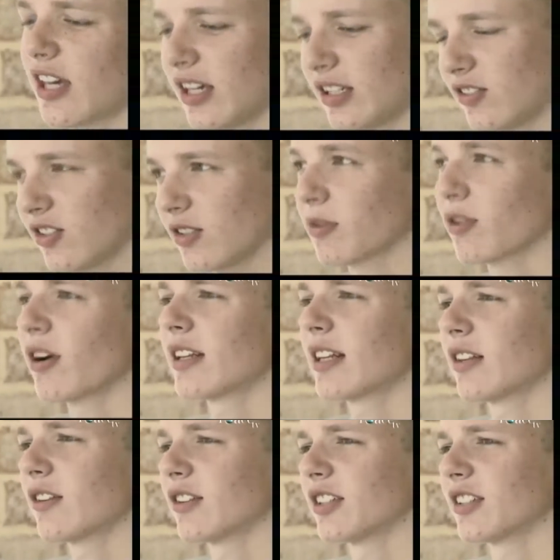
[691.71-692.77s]
had some
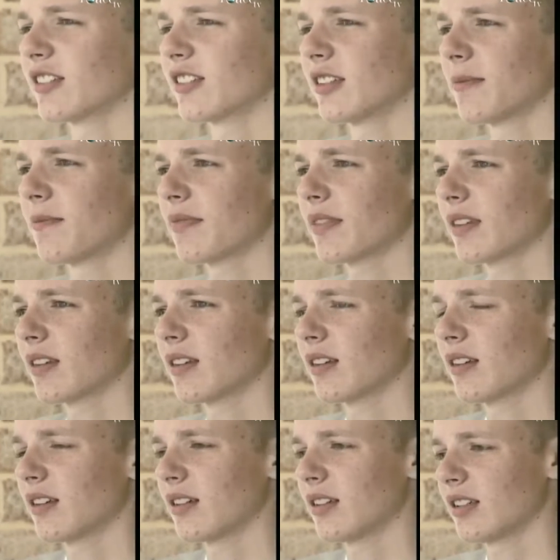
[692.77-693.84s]
credit on it,
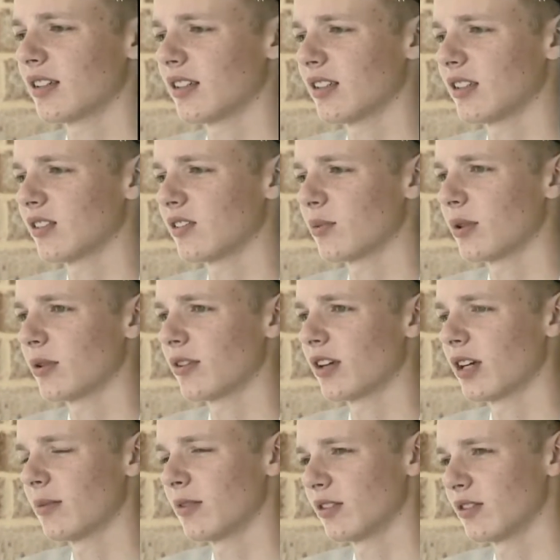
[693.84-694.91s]
and we were
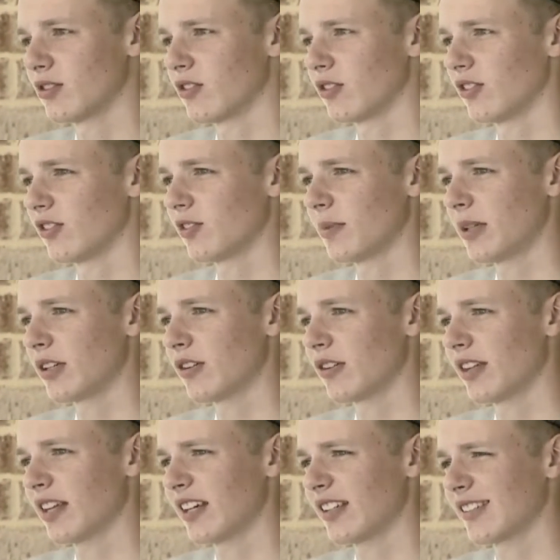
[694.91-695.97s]
able to speak
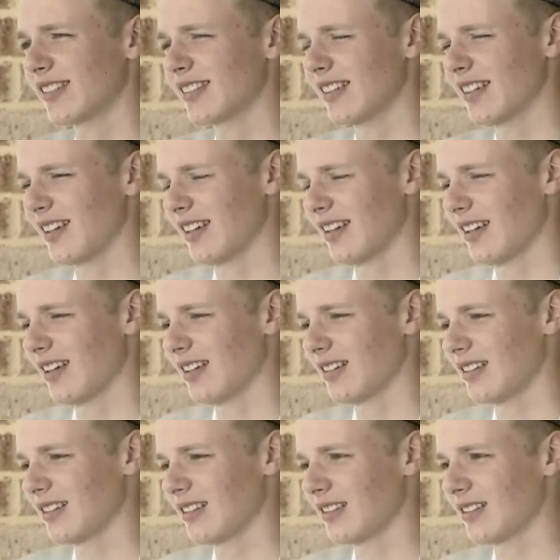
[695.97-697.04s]
on that.
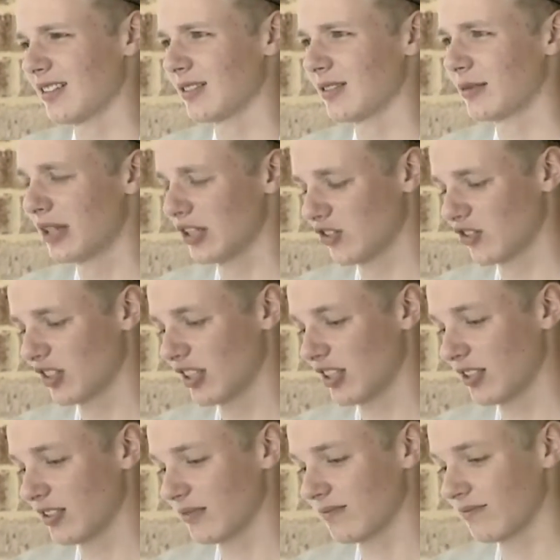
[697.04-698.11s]
We actually
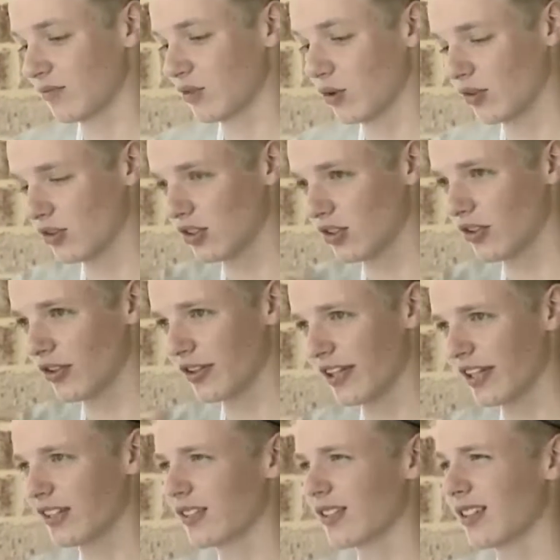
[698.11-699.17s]
talked a lot on
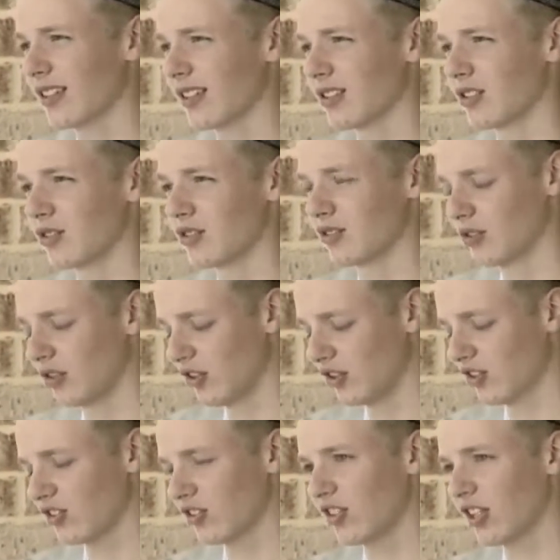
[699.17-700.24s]
that and
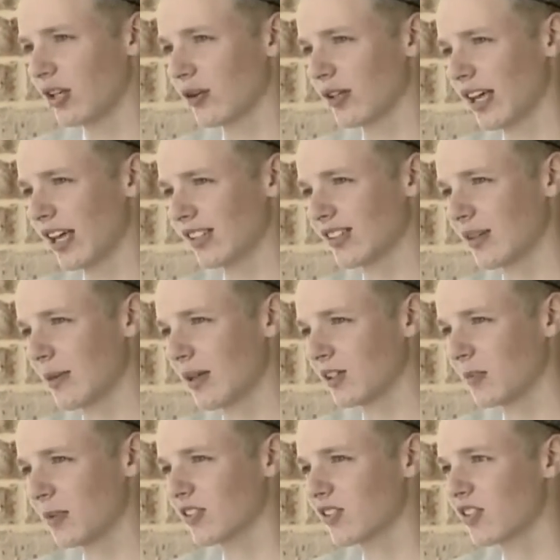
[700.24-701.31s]
used secret
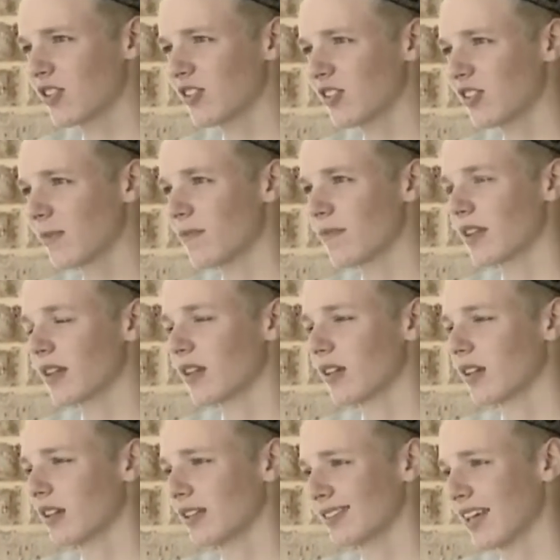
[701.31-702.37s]
SMS messages
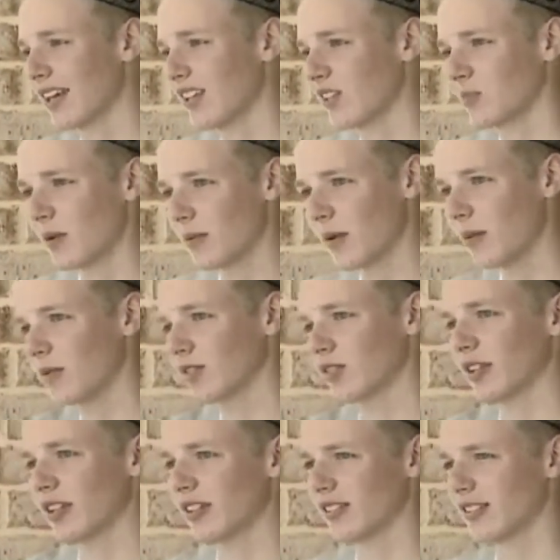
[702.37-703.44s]
in case my mum was
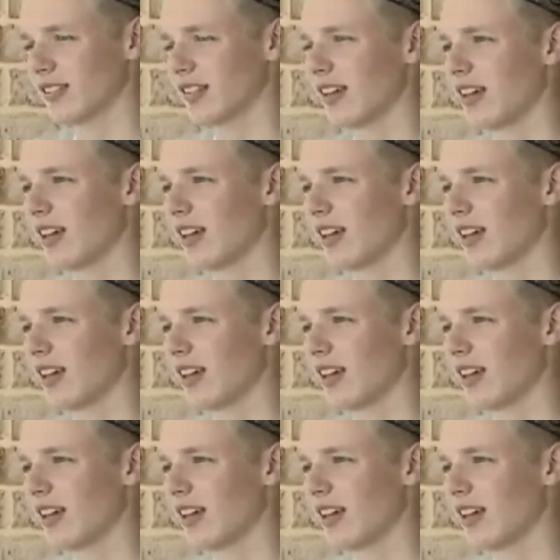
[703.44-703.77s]
around.